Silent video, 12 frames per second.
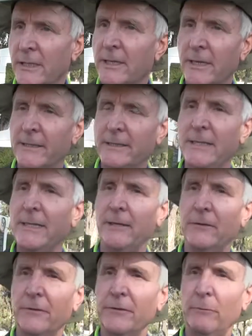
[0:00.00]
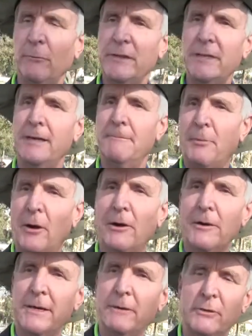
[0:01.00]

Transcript: that cut deals within a party,